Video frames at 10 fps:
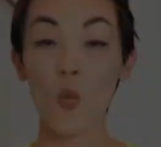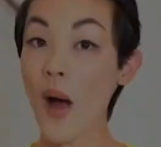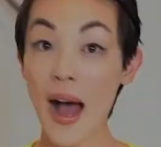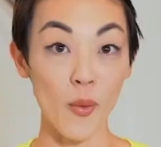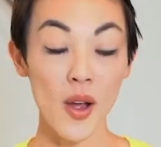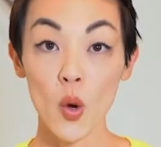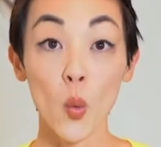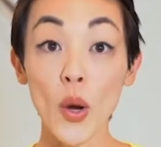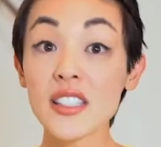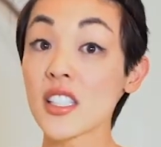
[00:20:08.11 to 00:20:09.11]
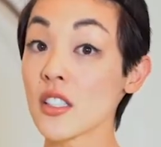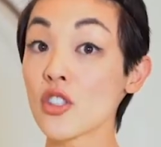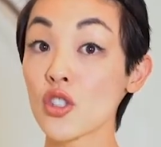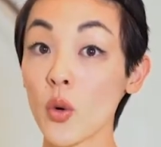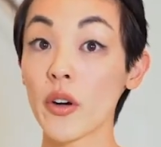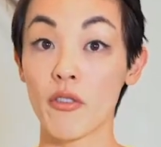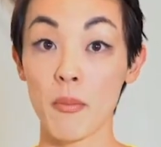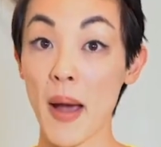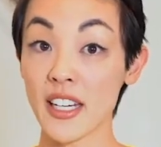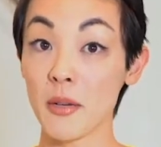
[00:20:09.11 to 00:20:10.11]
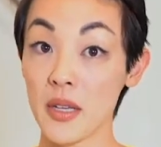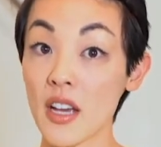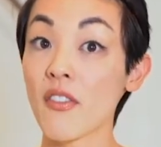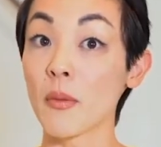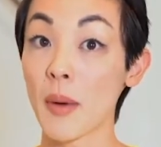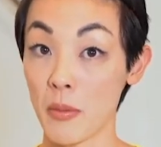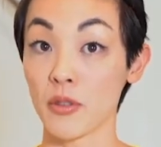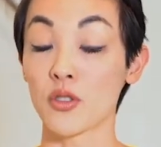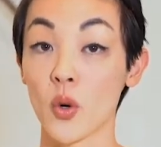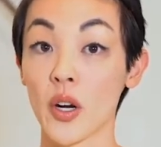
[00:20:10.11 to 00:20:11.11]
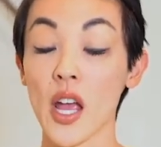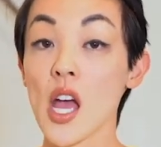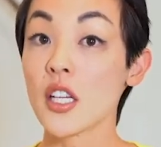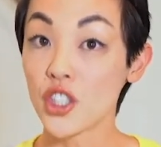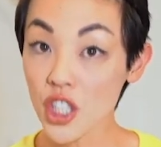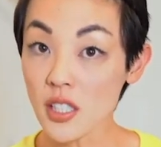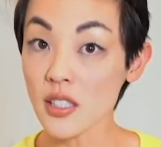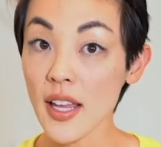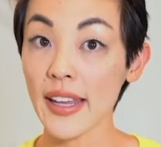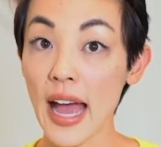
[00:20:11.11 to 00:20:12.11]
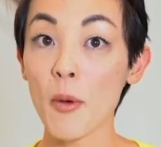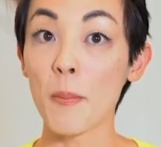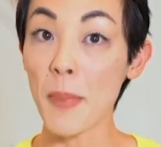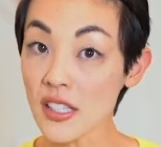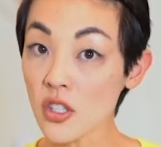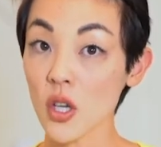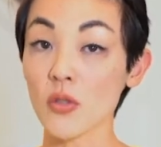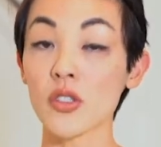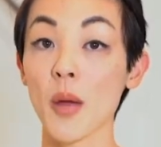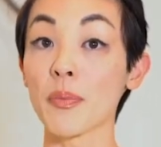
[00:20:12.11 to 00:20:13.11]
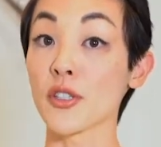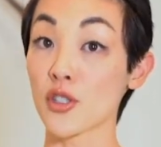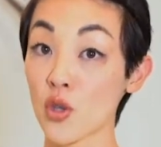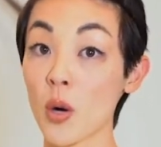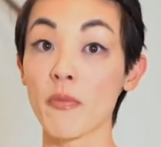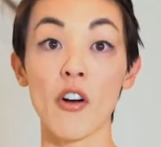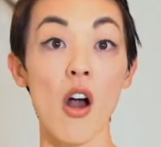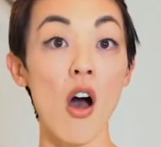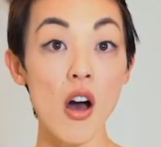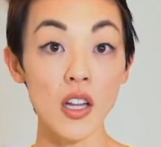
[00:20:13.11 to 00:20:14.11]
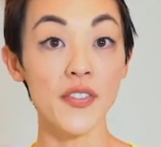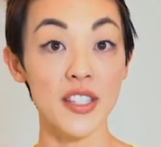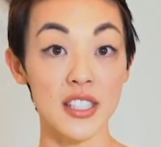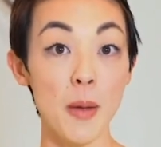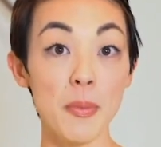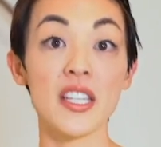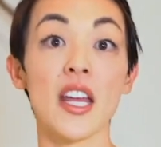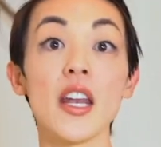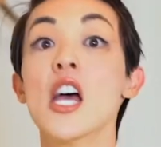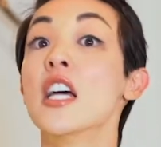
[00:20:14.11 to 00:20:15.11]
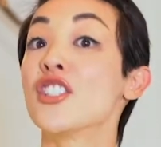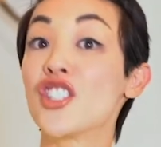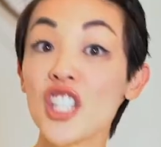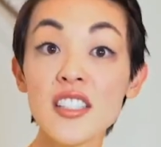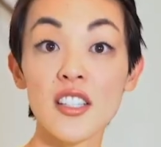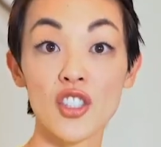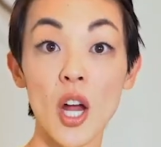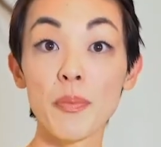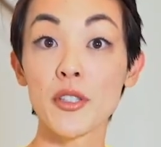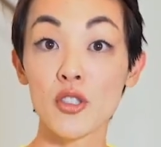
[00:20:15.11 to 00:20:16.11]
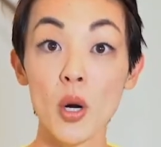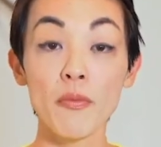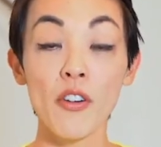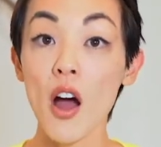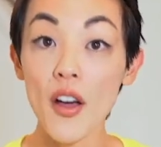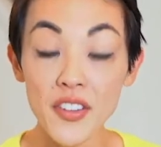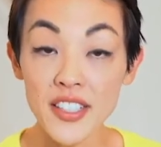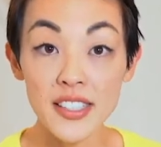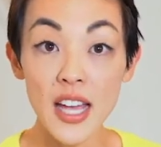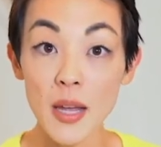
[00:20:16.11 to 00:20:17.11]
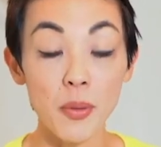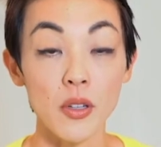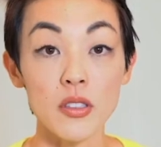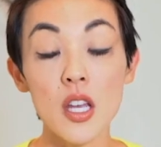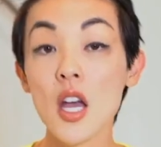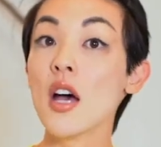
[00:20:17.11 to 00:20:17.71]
Wow, Winston's story reminded me of our Bible story. Just like how Besto stopped the storm for all of the Scuppeton, Jesus stopped the storm for all the disciples.